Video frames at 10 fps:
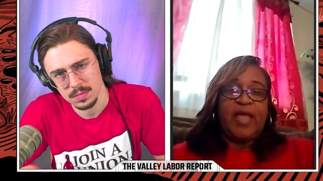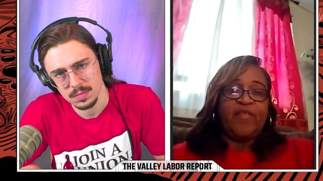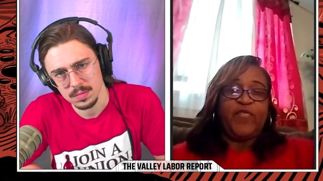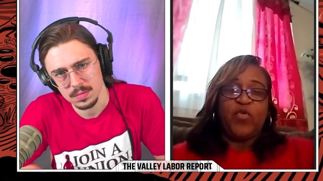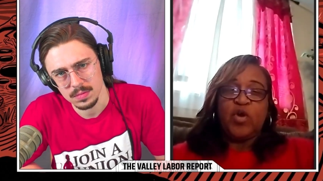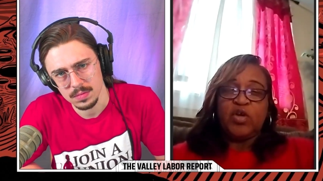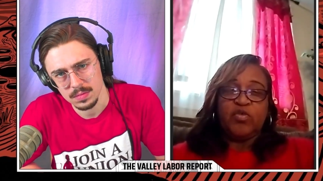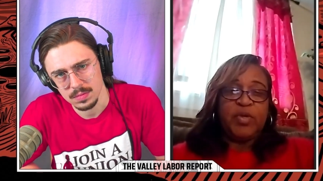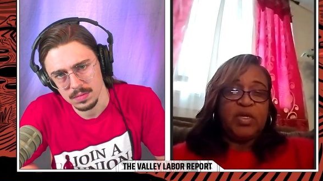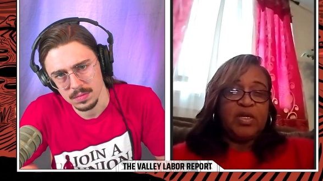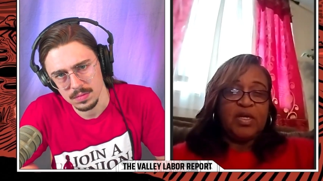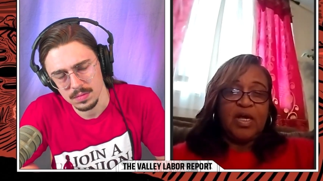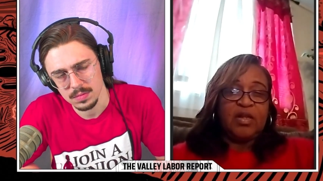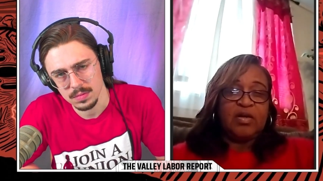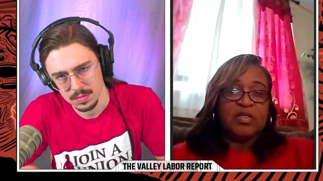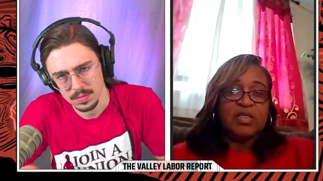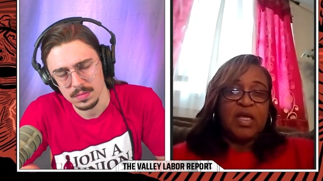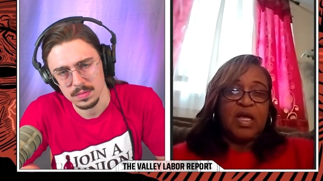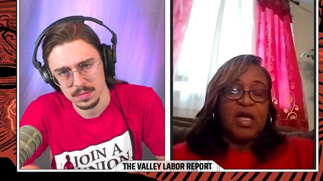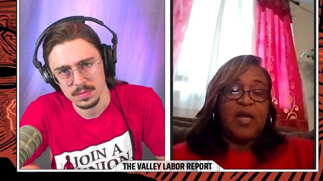Speaker 1: like $400 million.
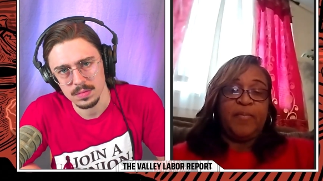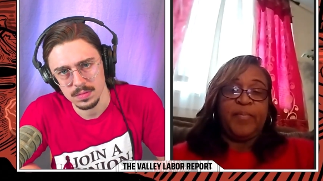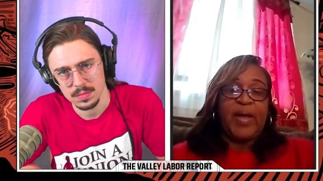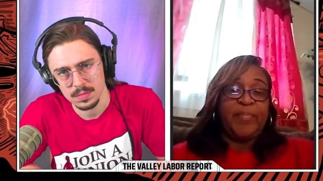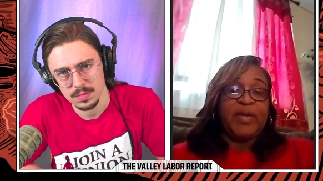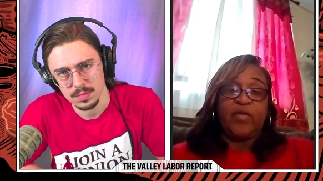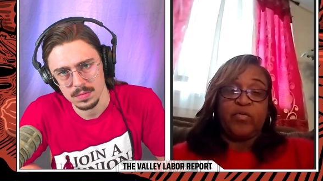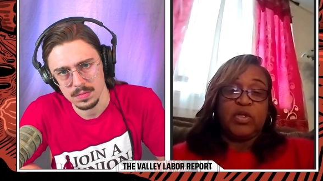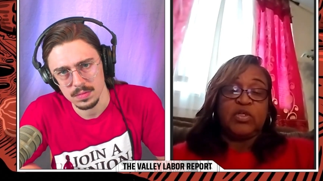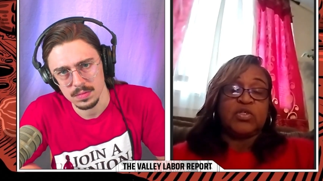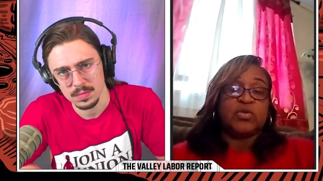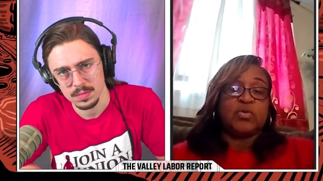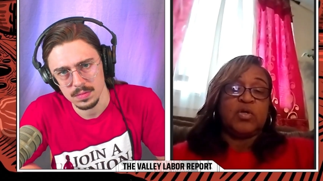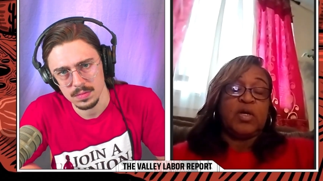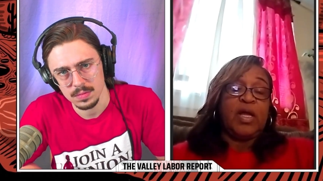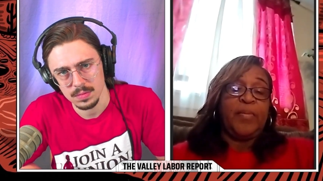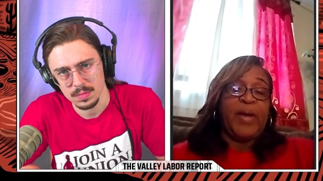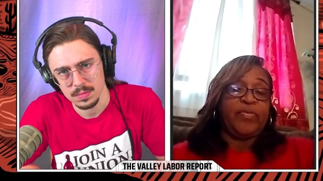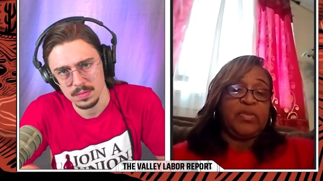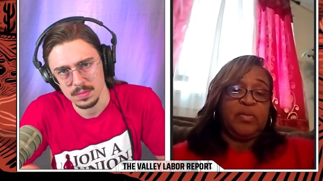Um, I'm not really sure
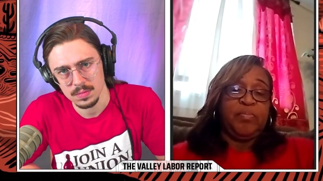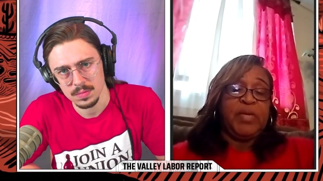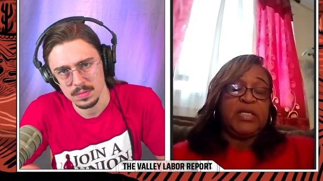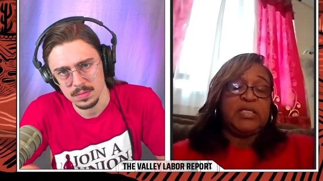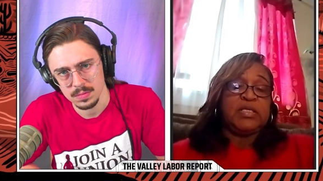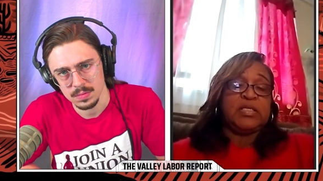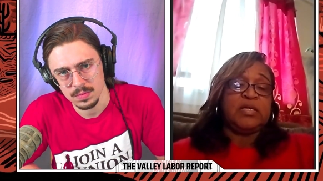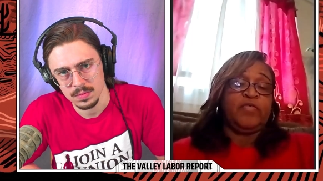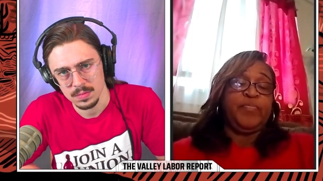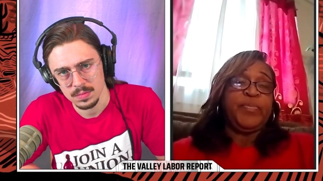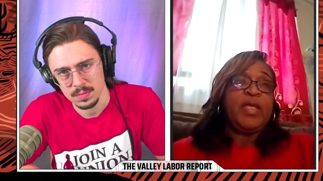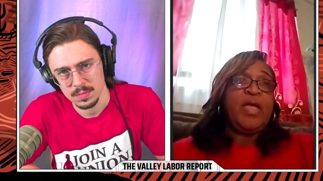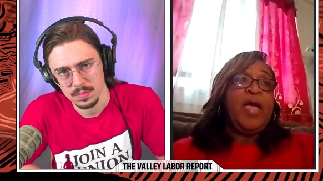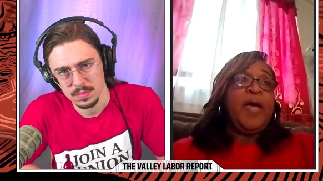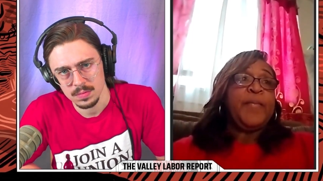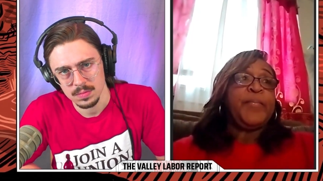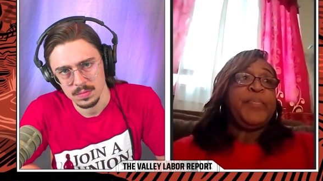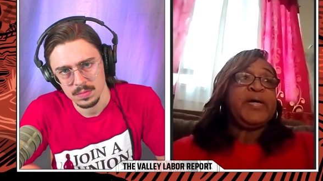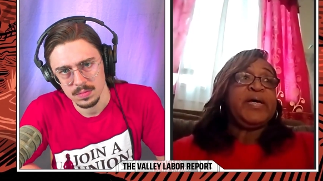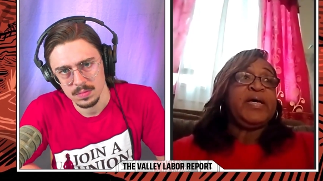about the money itself,
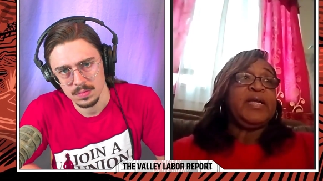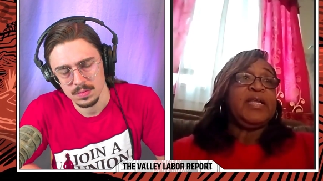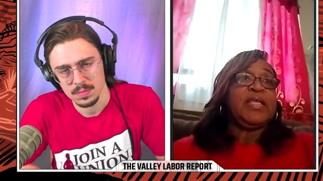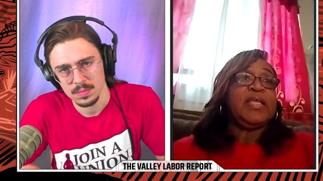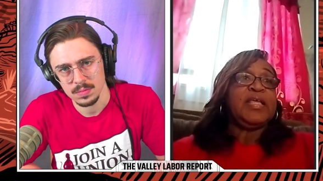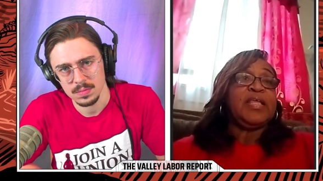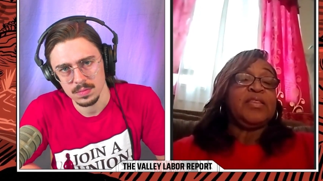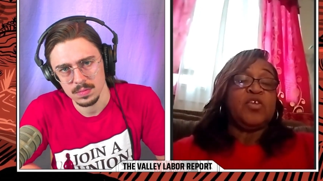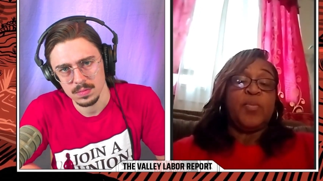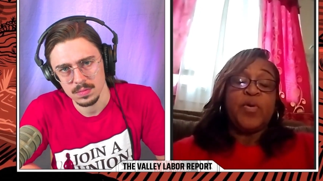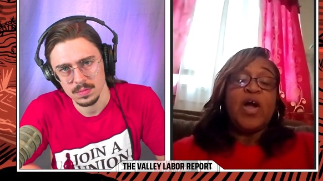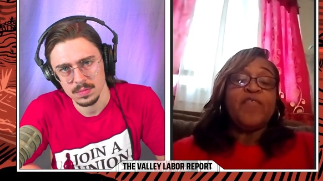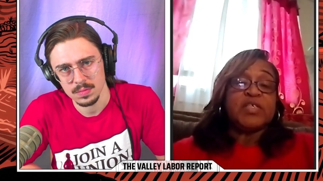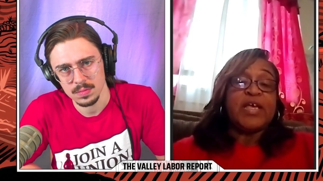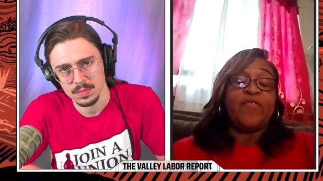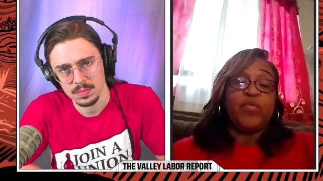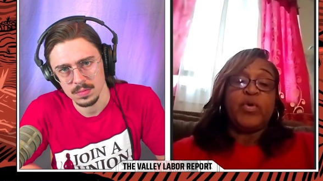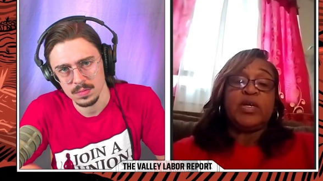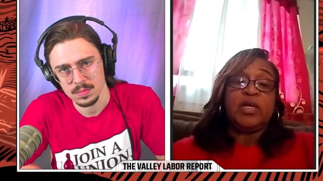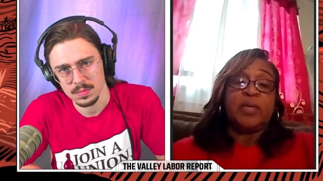but their profits have
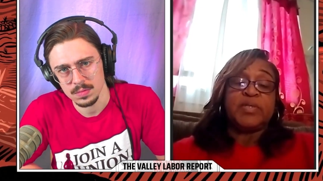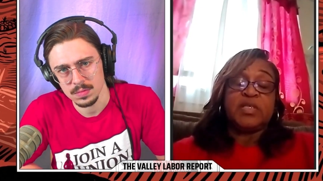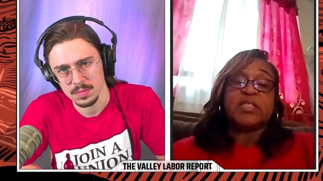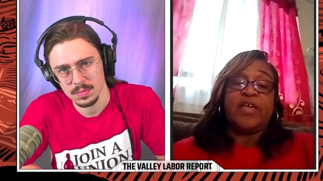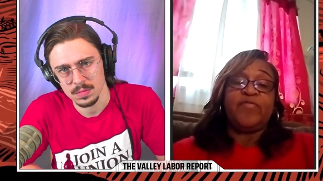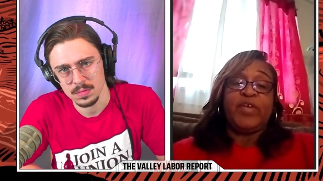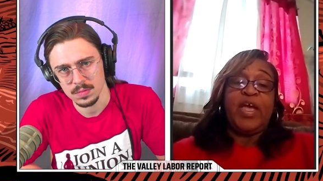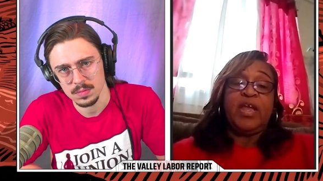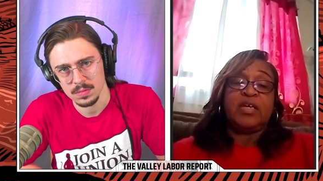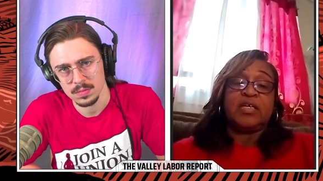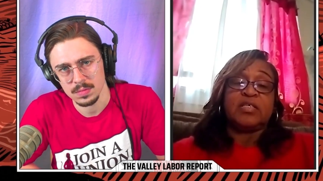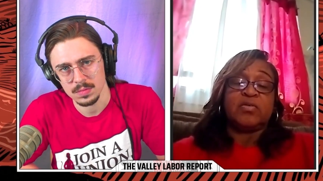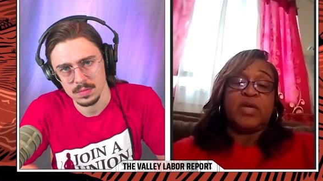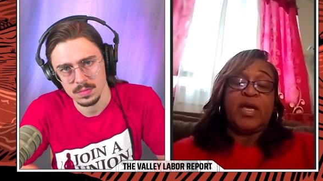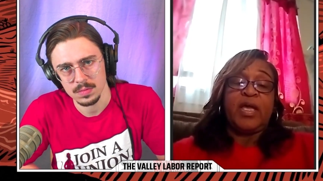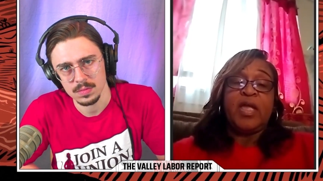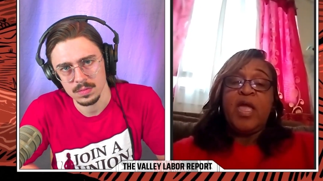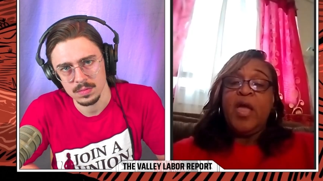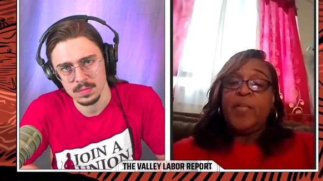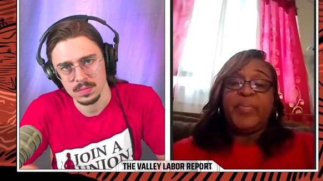went up since they've gained us. Okay.
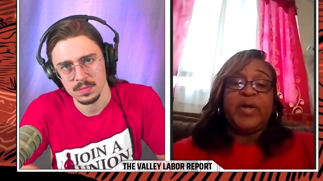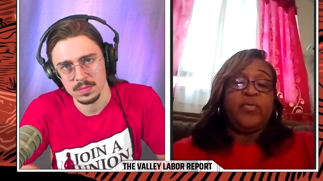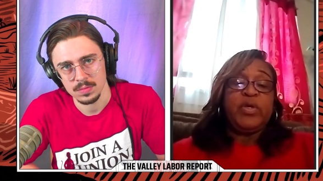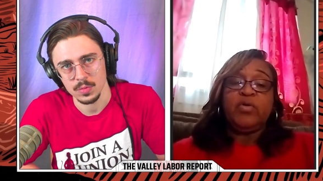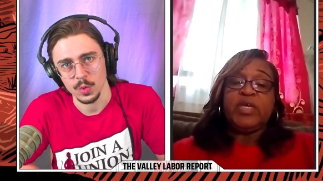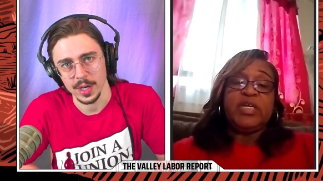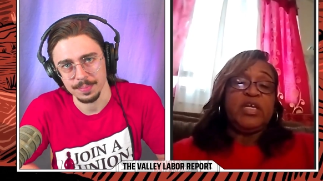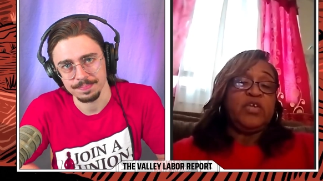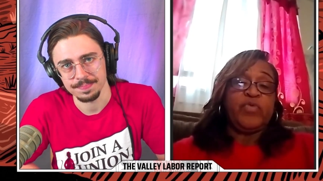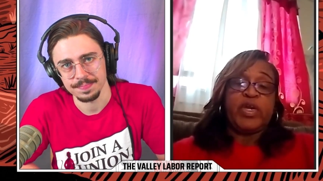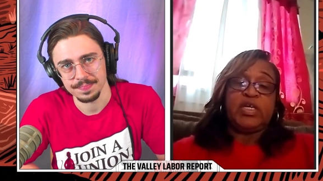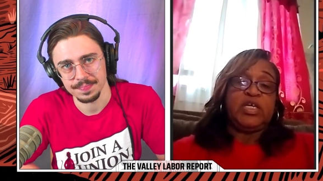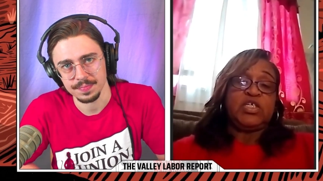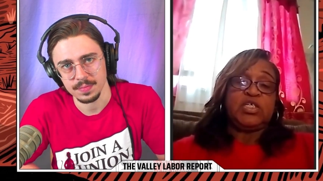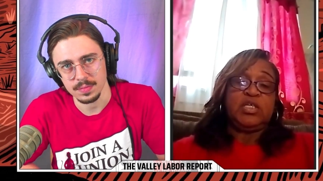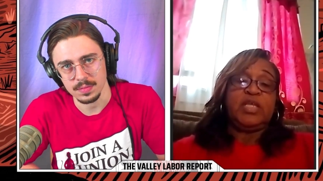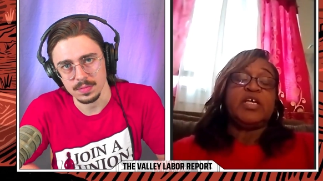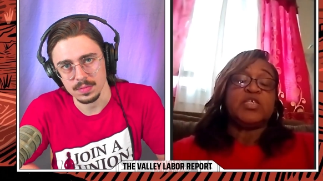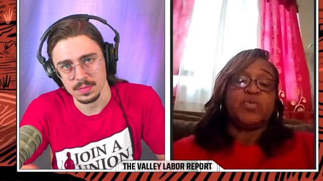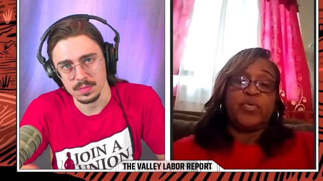But we don't get any recognition. And
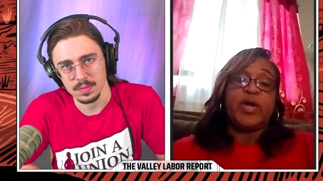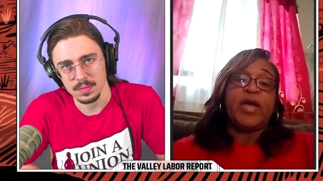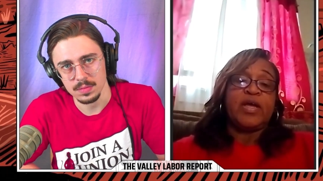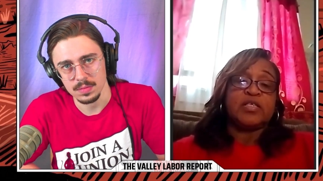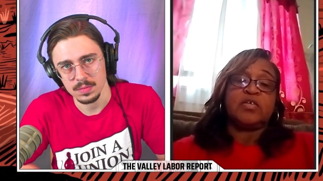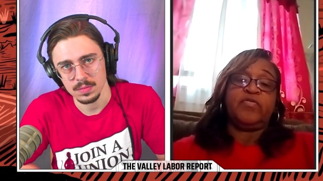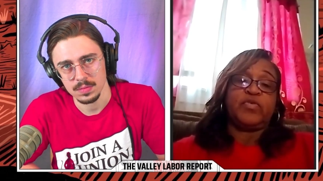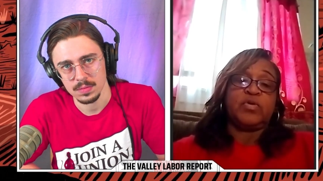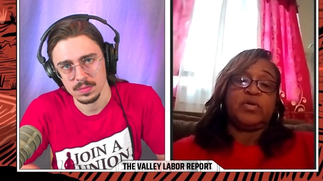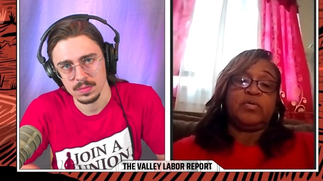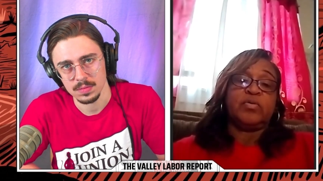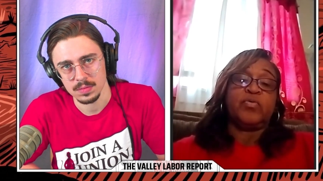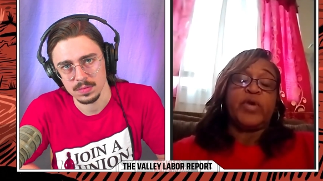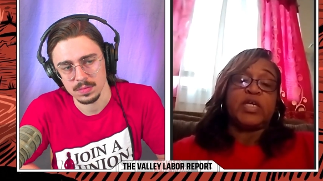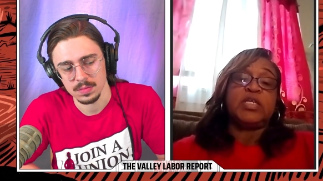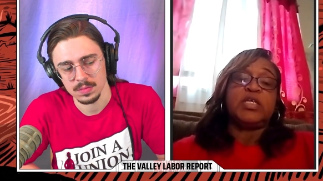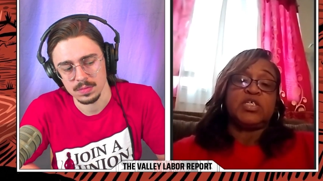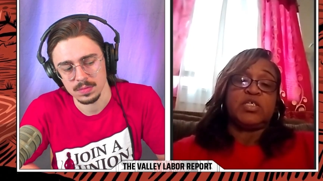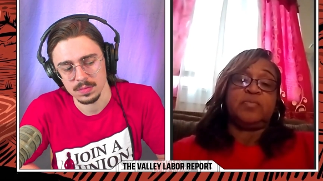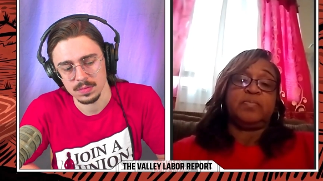that's what we're asking for
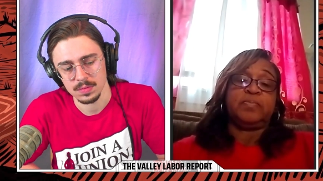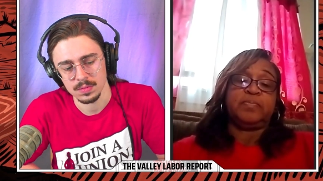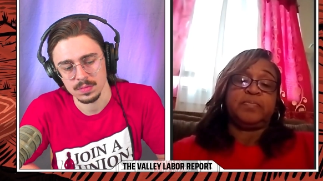recognition.